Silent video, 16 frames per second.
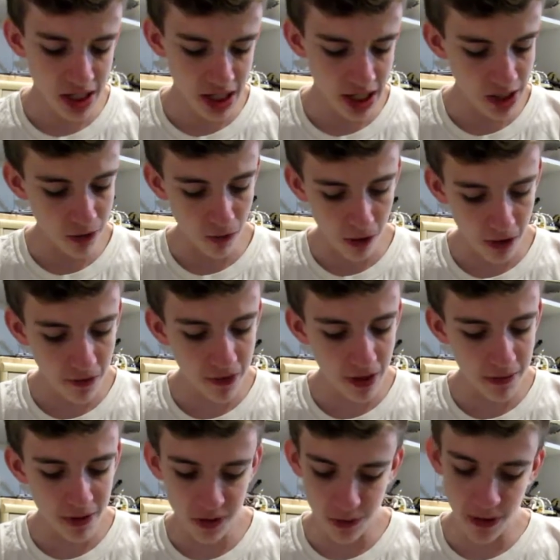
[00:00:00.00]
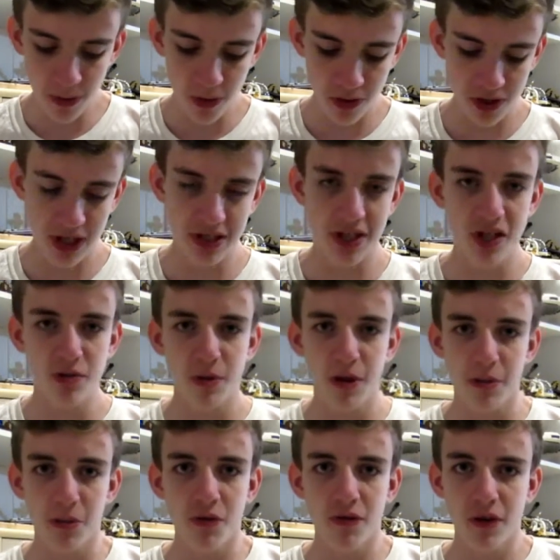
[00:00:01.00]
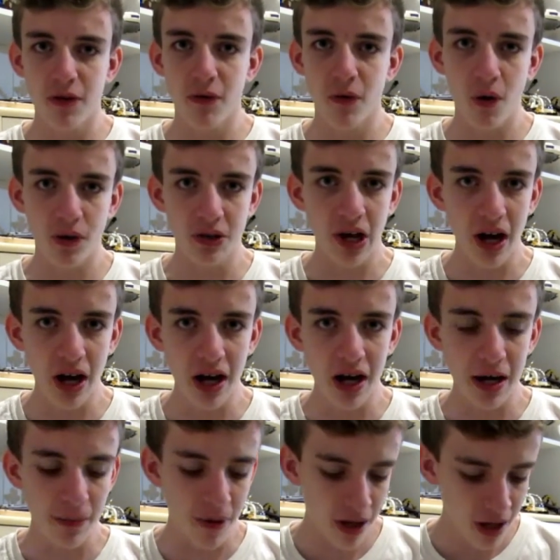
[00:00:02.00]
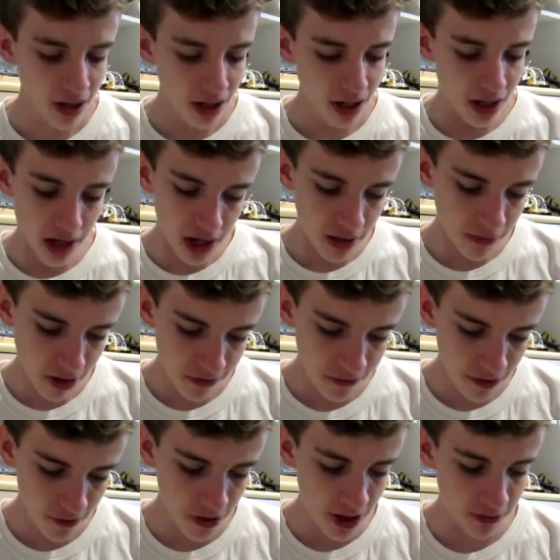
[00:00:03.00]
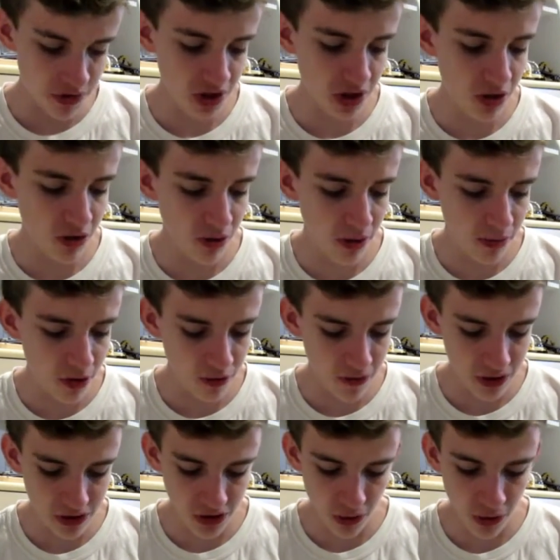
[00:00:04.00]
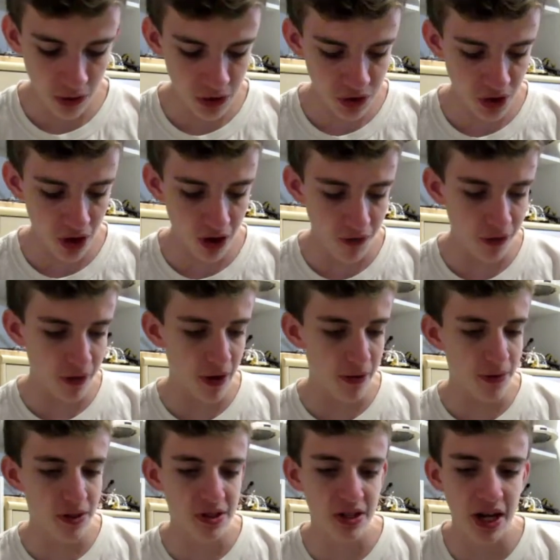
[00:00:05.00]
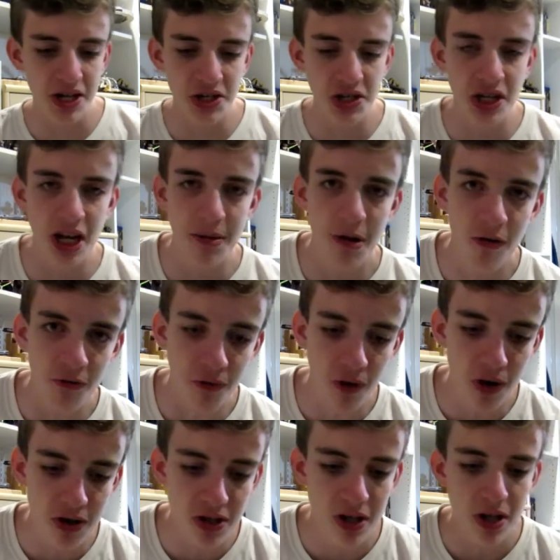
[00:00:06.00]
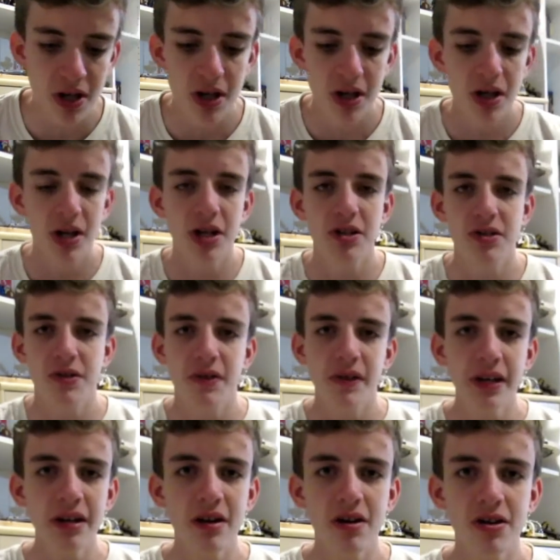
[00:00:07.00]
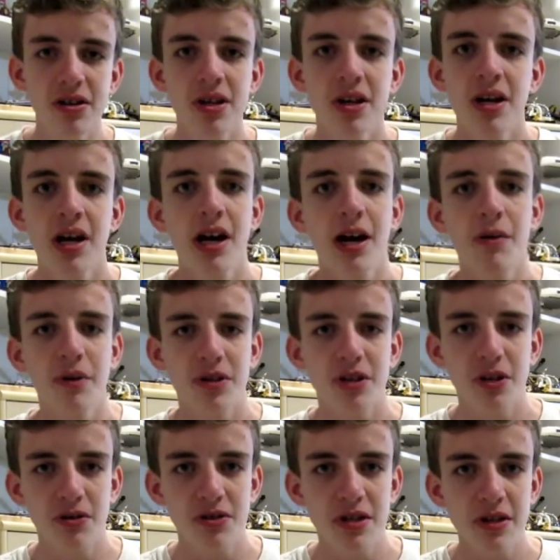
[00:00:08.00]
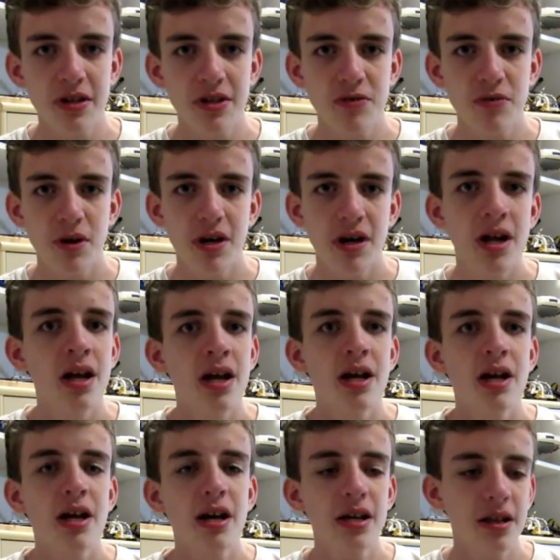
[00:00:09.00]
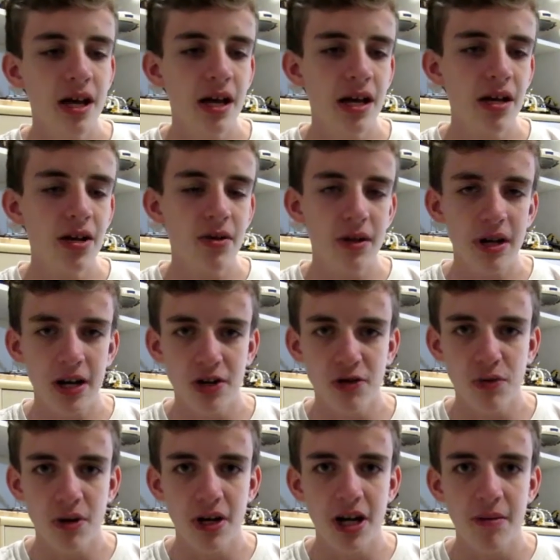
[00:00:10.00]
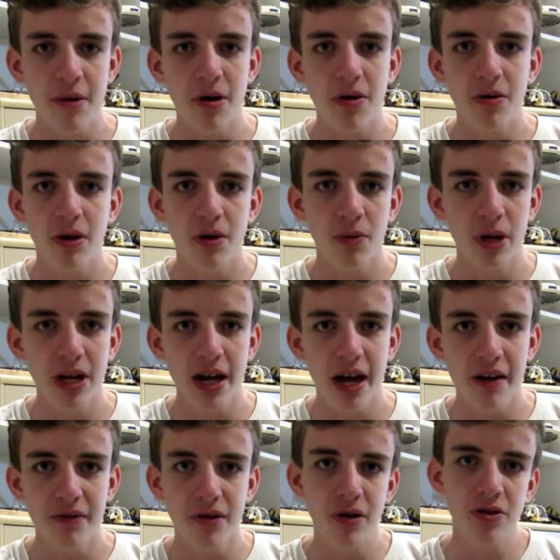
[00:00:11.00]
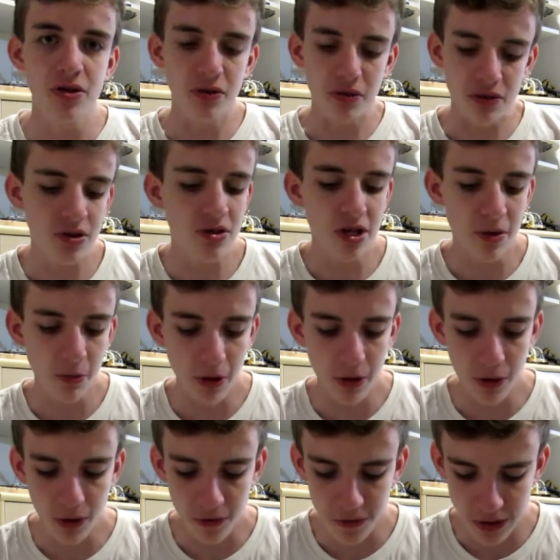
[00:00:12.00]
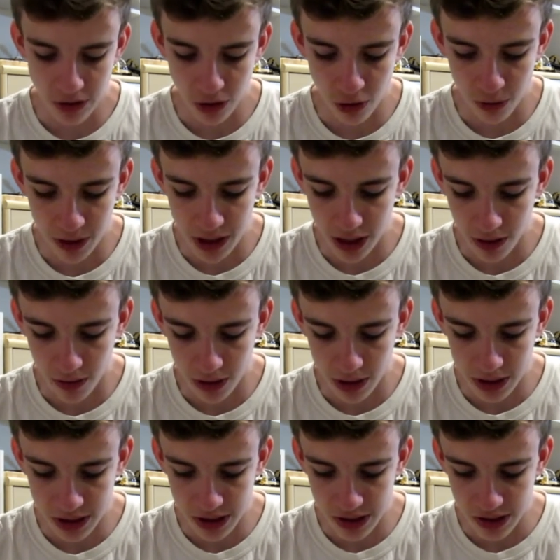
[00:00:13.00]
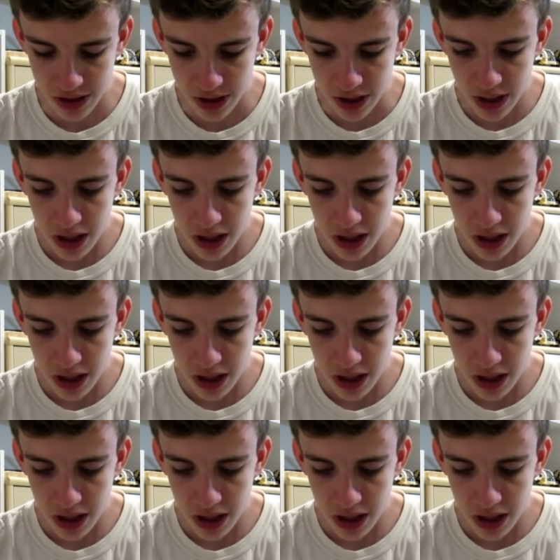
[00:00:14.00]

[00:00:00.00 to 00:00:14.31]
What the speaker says: and one of them is my most anticipated movie of all time, and my favorite MCU movie. So we'll start off with that one, because it actually came out first, because in theaters, I went to go see this one, and then the next one came out a week after, so it's the same way with physical media releases.